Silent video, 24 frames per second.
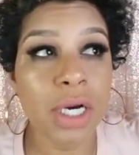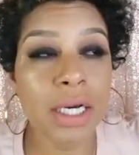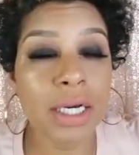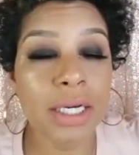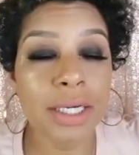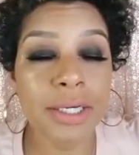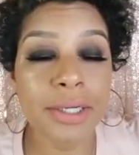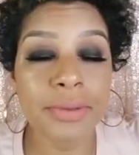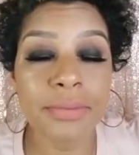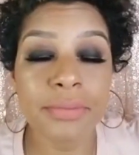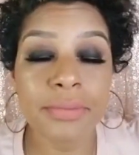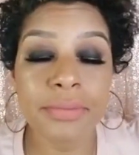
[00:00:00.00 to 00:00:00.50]

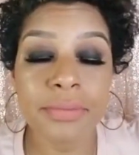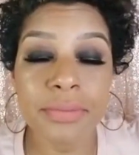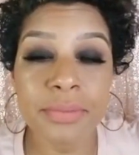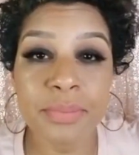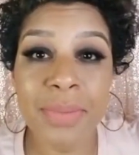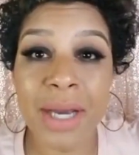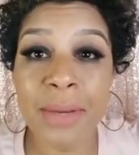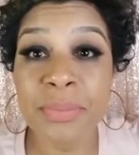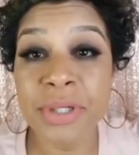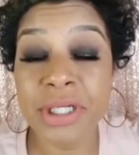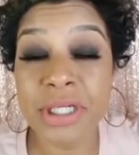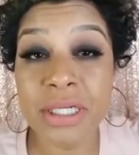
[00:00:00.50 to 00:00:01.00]

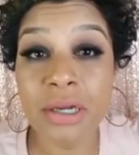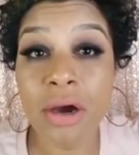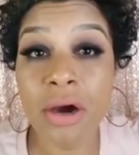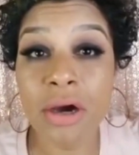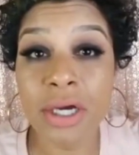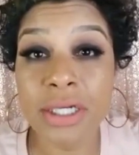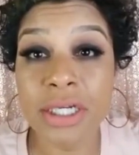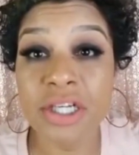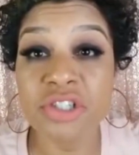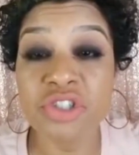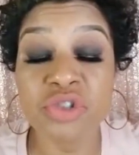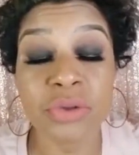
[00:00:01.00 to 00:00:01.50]
by putting
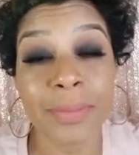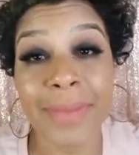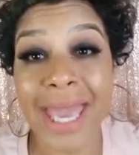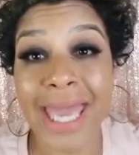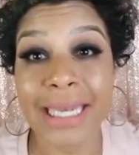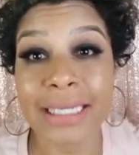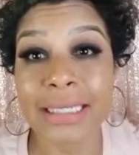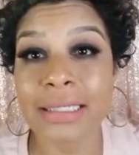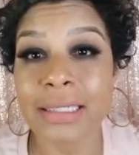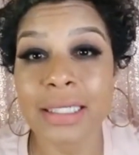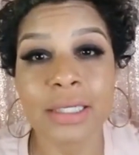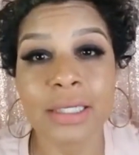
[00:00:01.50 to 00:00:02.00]
on a
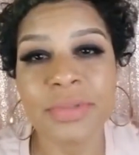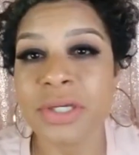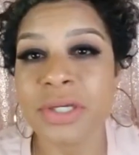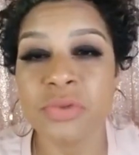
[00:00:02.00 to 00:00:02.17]
dramatic lip.